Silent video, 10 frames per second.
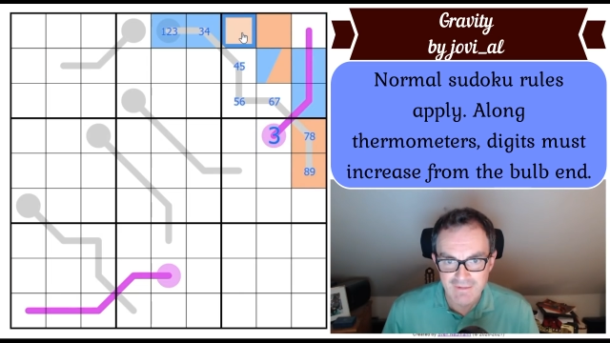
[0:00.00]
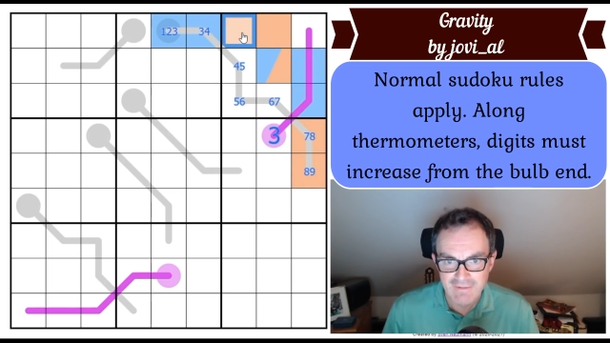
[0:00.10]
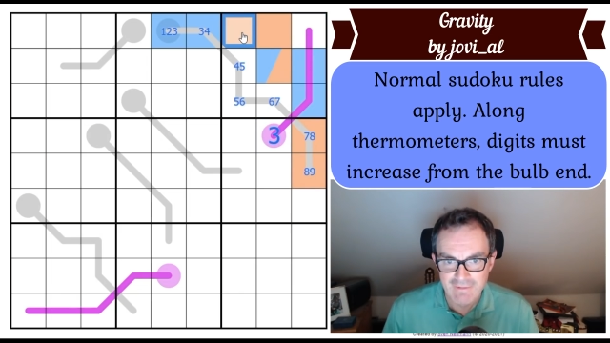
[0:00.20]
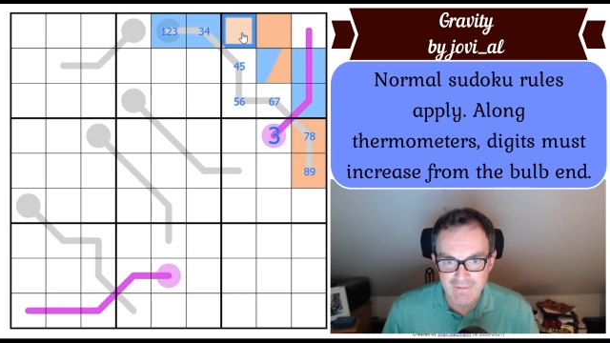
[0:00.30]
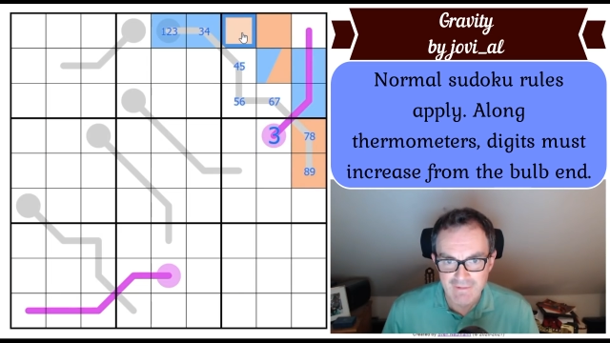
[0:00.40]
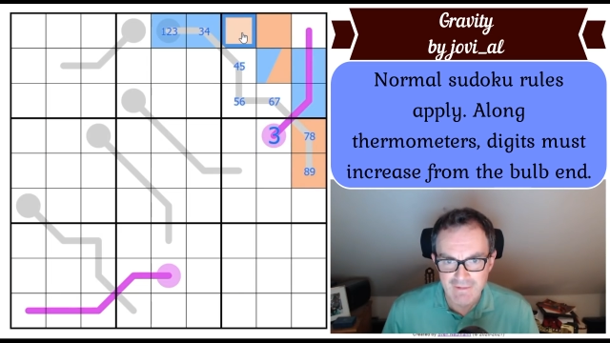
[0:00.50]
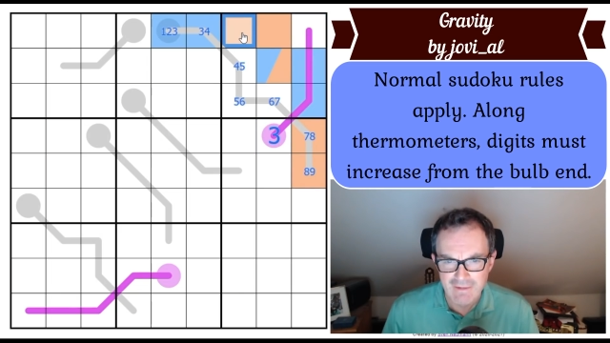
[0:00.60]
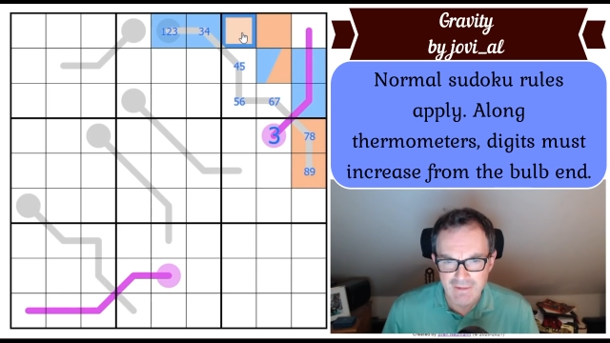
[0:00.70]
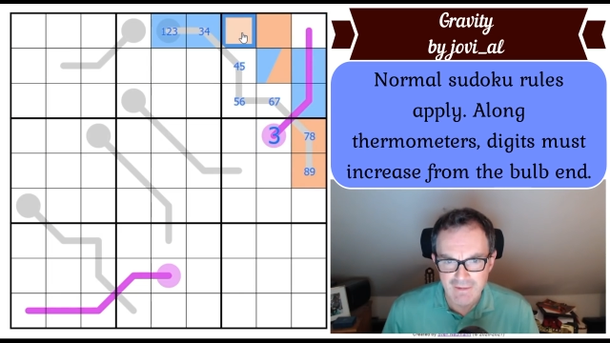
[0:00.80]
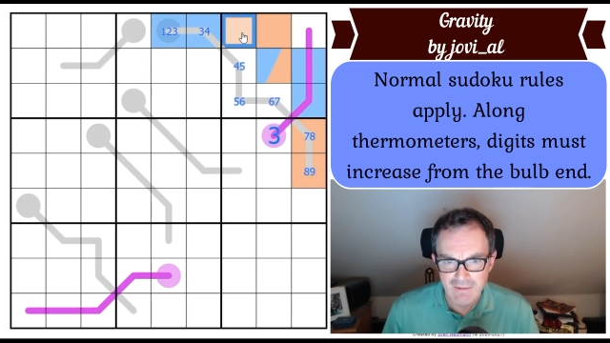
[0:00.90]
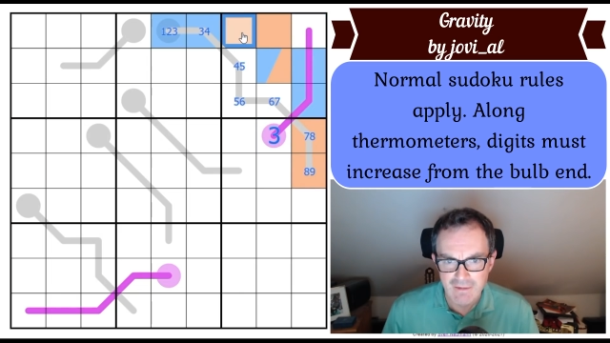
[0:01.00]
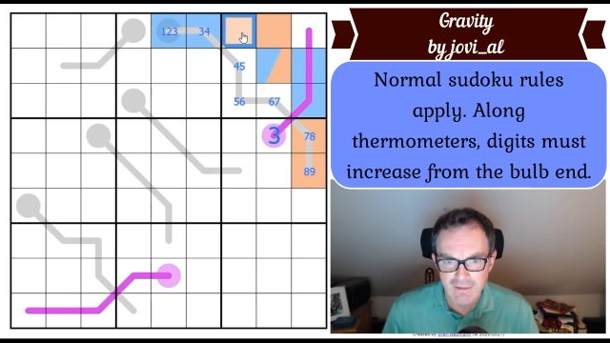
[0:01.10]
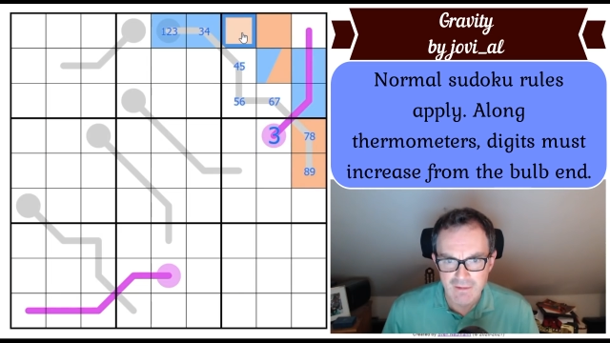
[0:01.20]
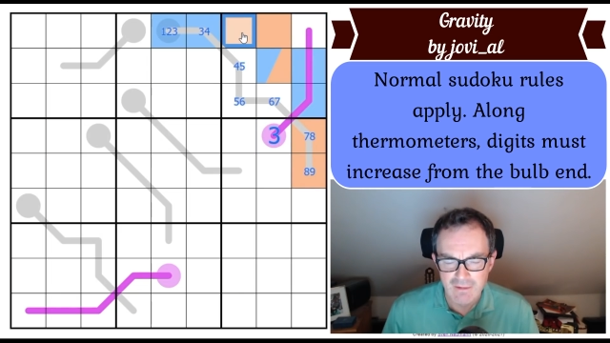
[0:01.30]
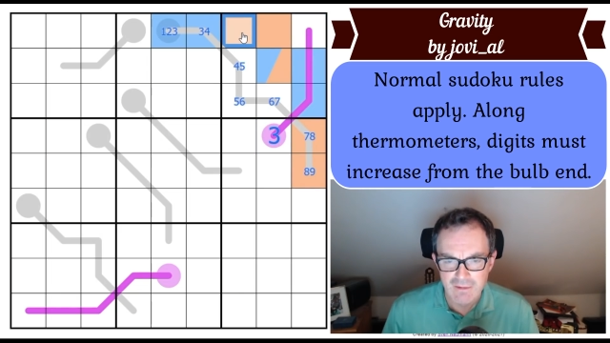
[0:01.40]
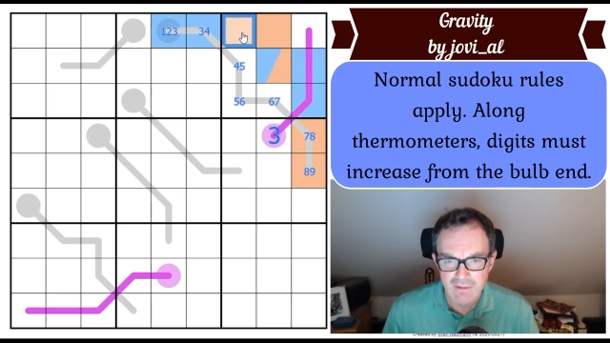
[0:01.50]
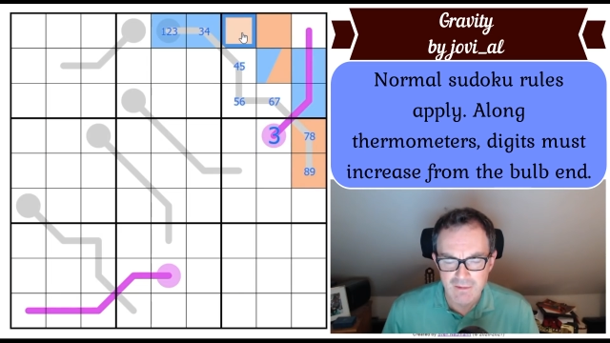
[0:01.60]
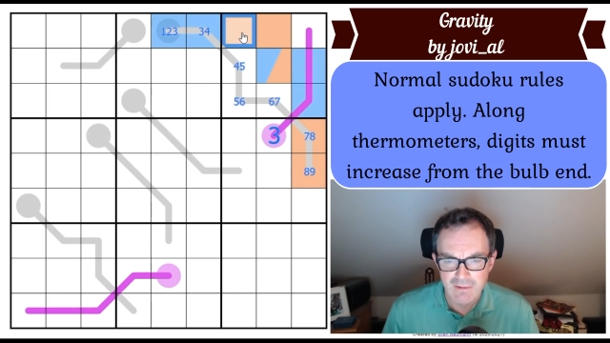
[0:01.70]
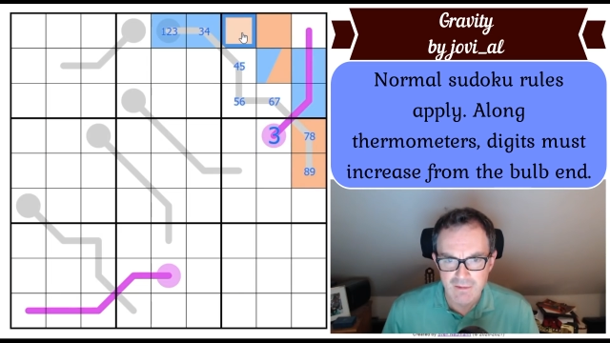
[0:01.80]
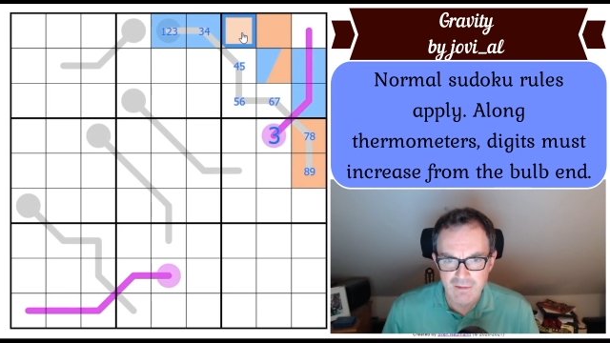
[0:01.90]

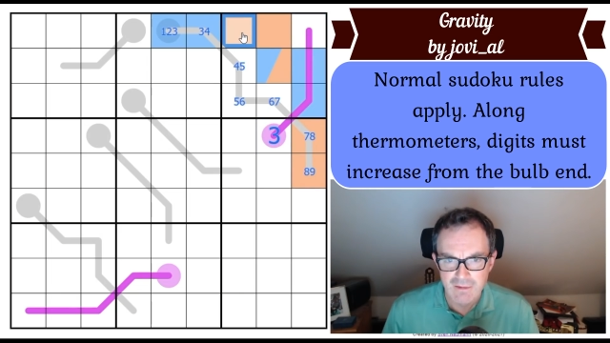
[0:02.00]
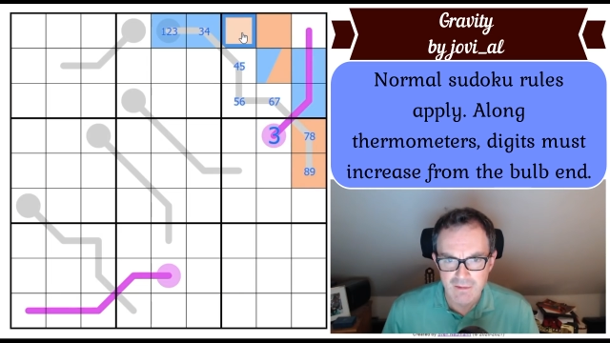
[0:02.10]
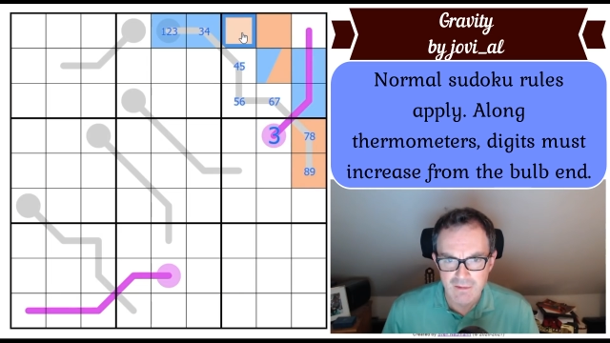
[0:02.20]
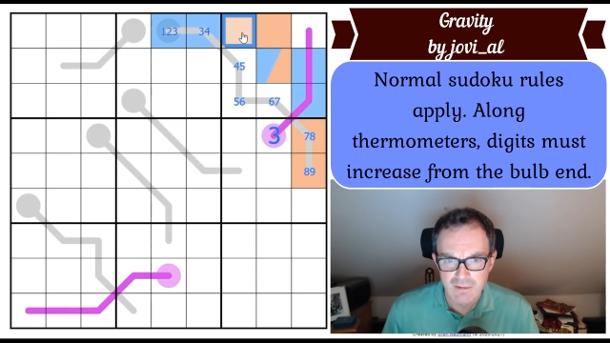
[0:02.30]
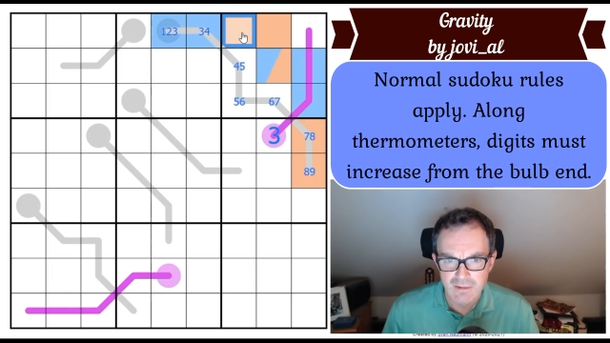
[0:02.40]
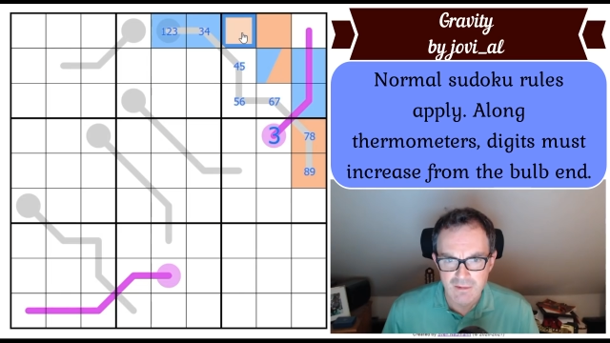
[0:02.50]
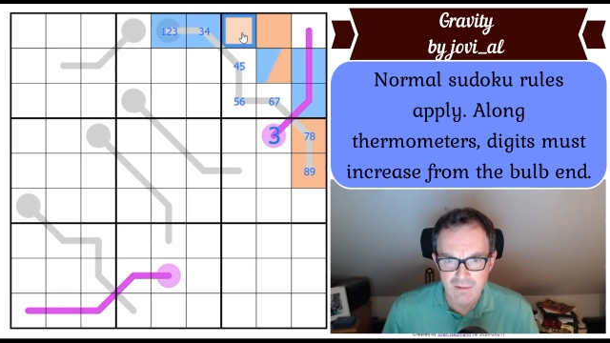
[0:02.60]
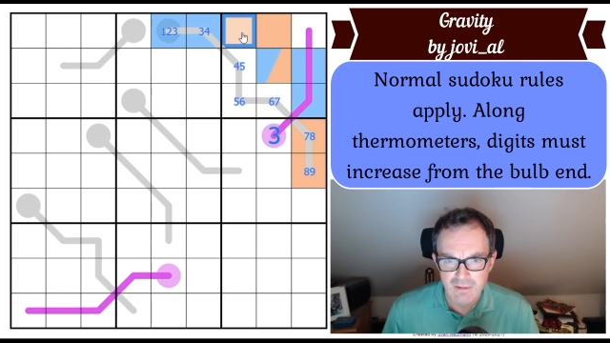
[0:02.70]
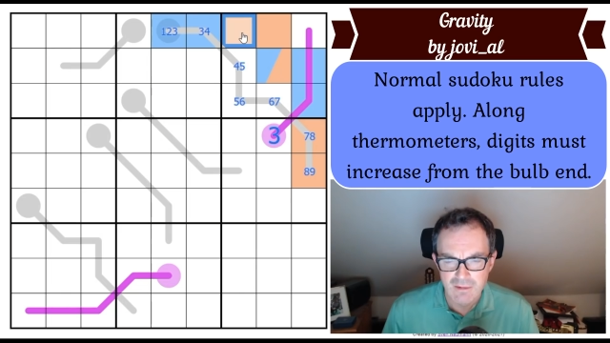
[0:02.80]
(no one is talking)